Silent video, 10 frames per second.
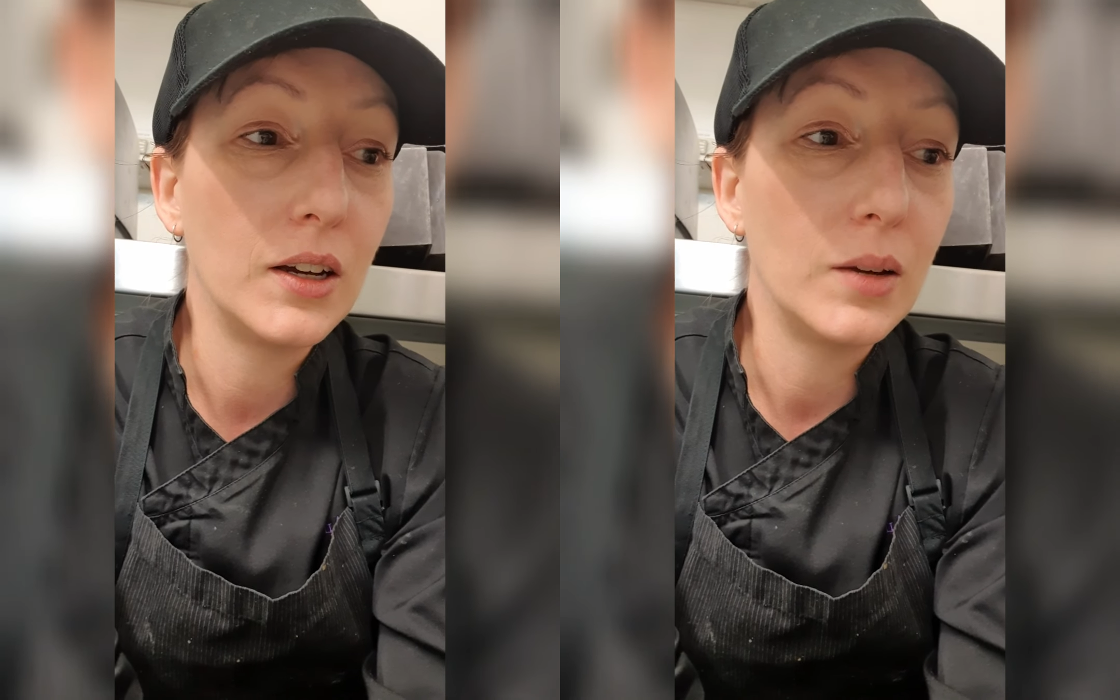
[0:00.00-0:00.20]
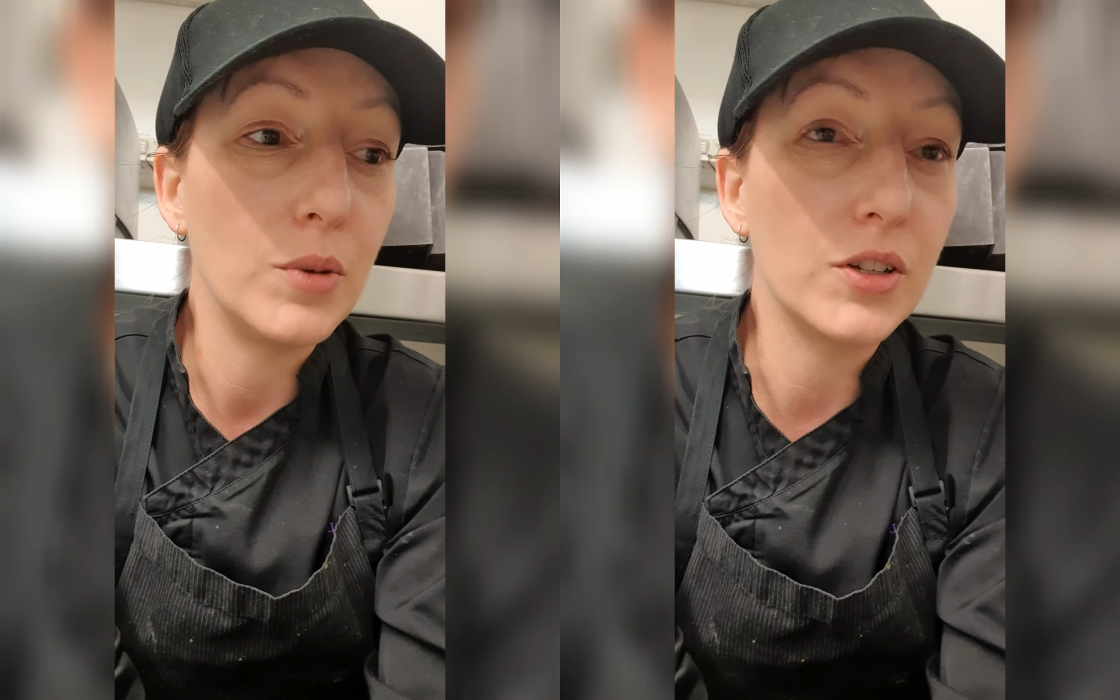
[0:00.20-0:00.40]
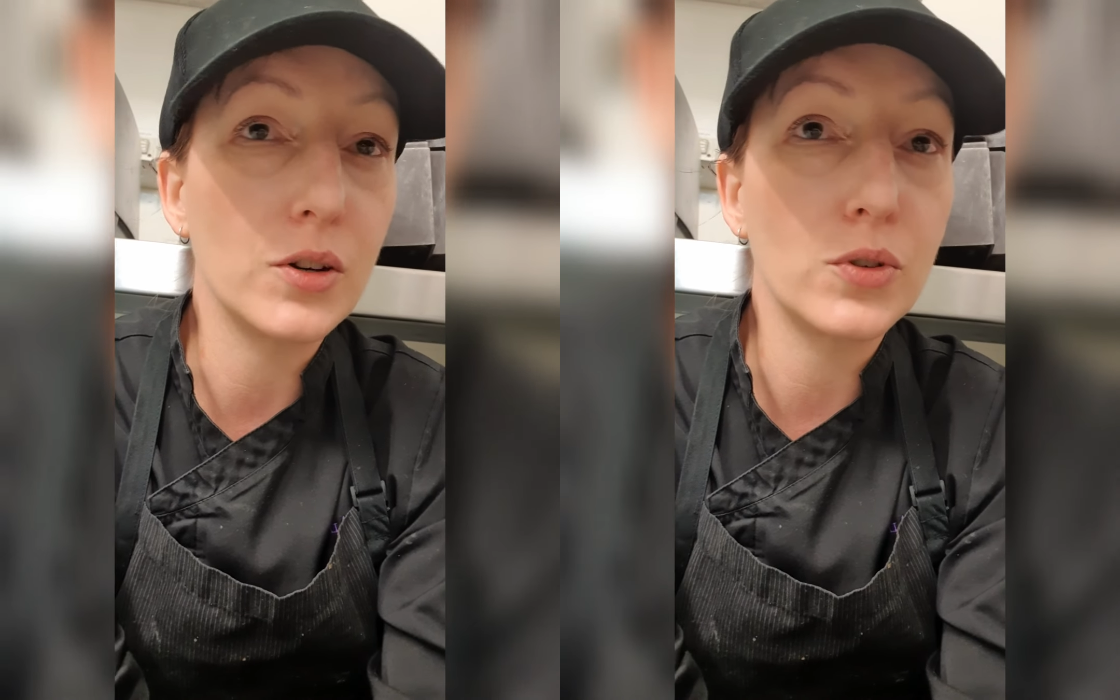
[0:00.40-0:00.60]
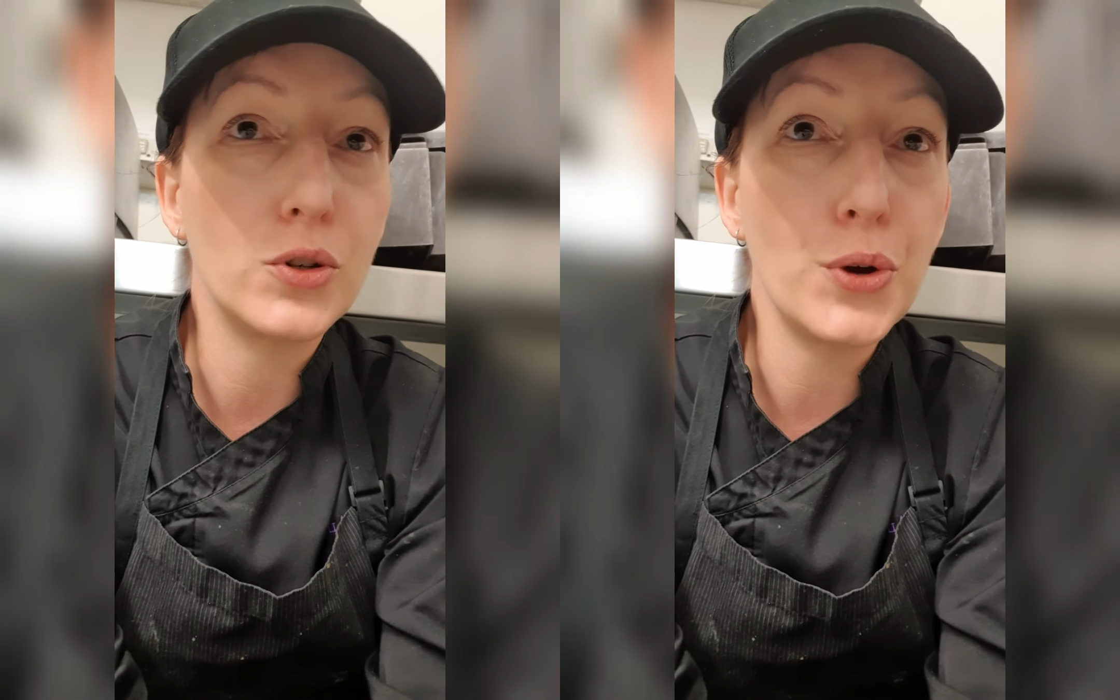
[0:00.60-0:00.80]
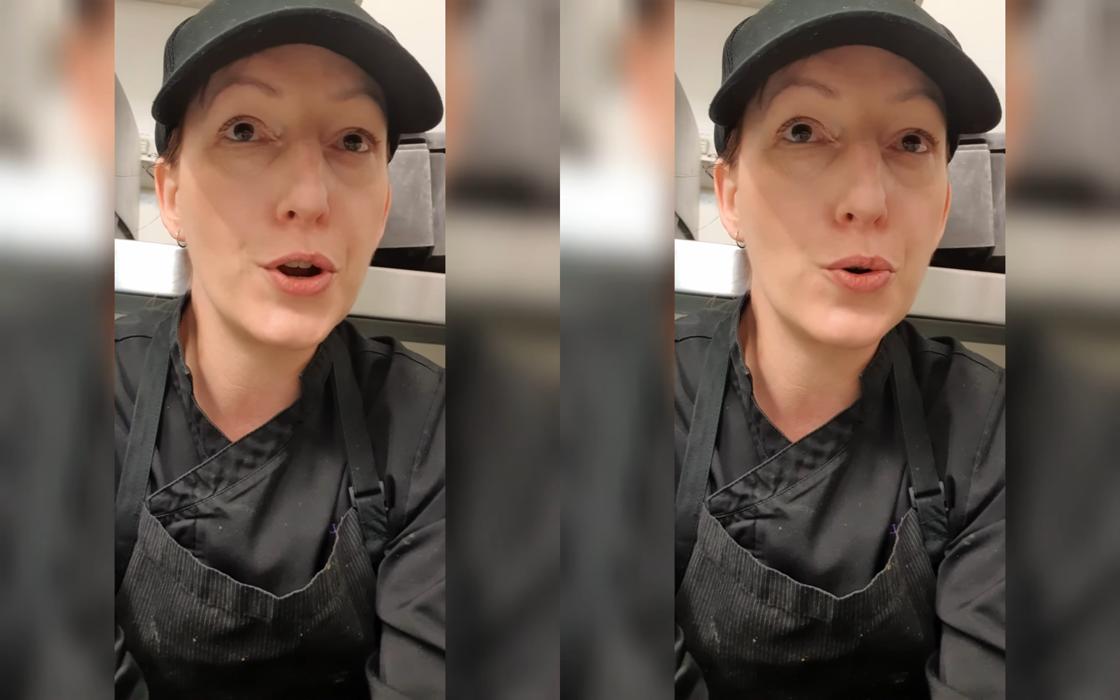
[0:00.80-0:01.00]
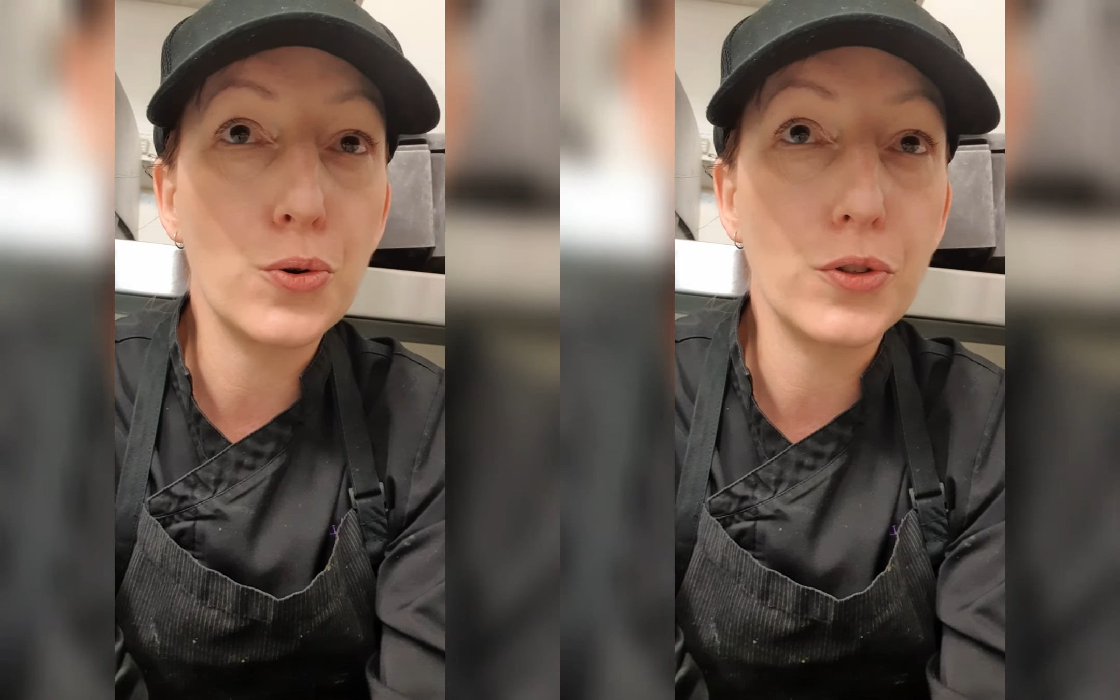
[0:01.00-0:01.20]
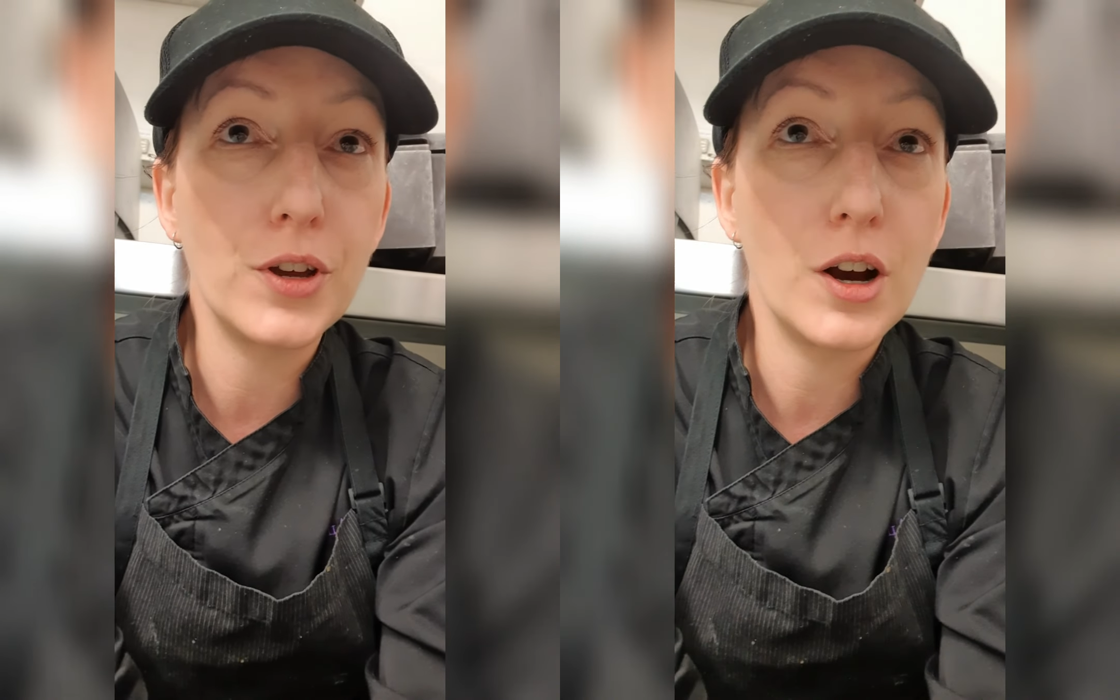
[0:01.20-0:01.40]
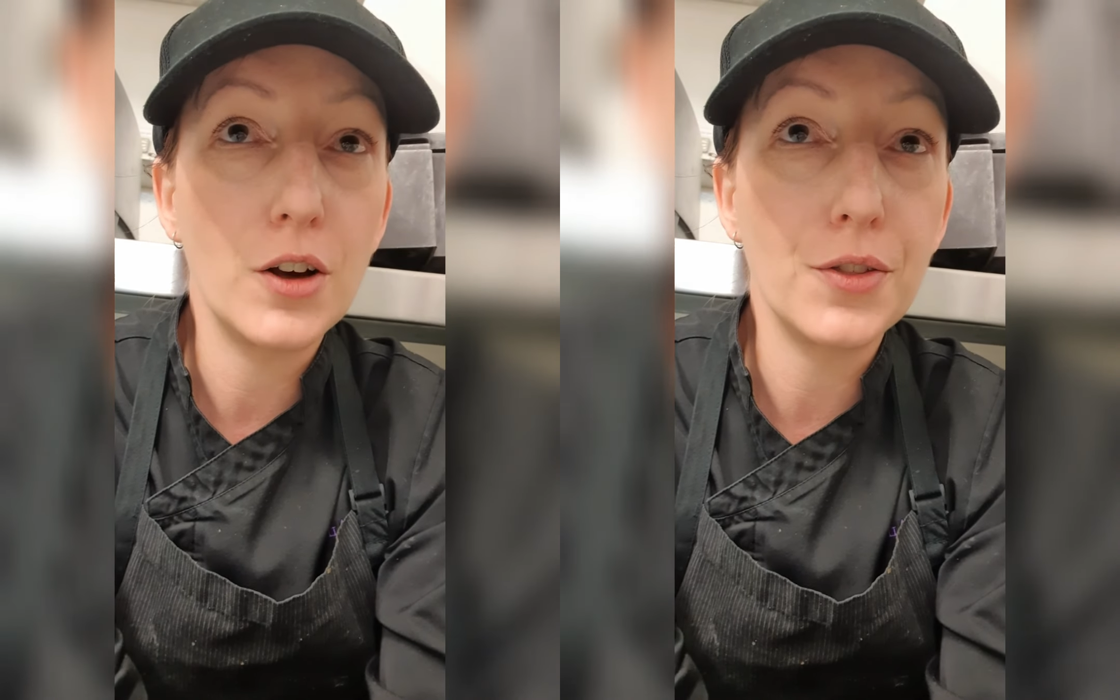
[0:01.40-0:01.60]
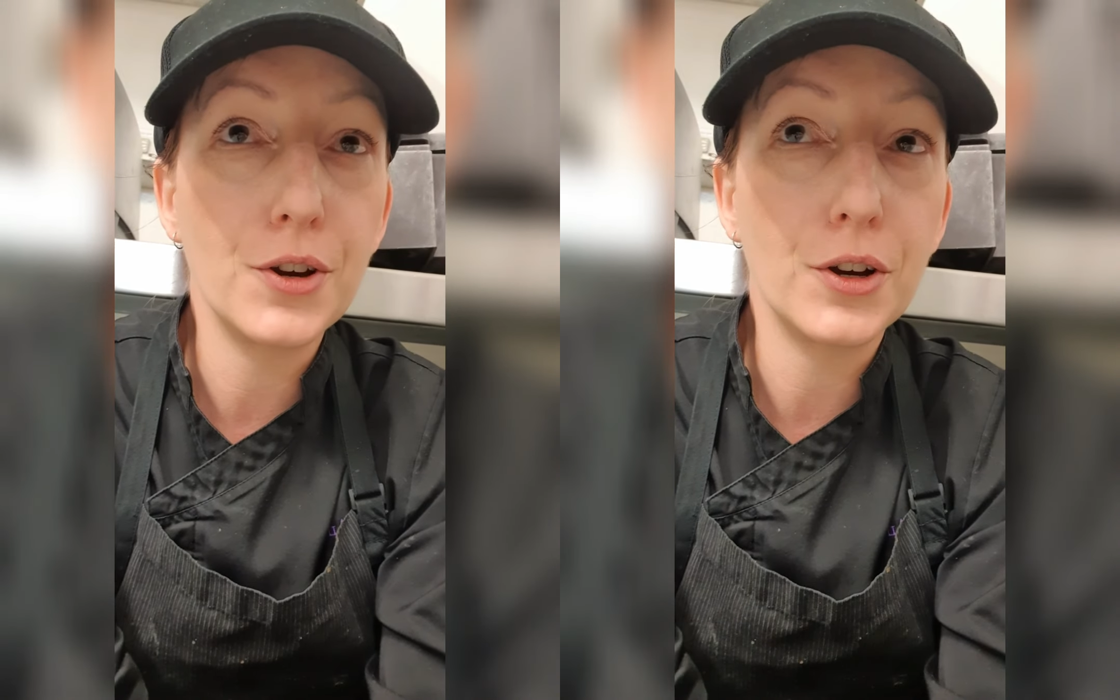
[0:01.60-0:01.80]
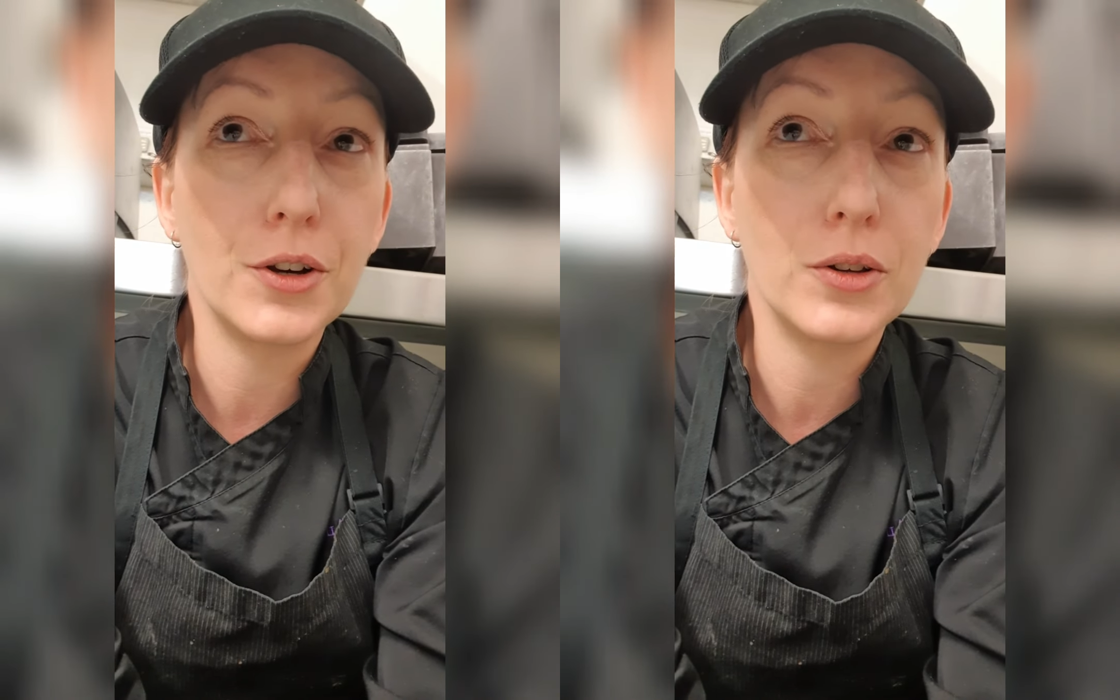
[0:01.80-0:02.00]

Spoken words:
because I was doing all the other,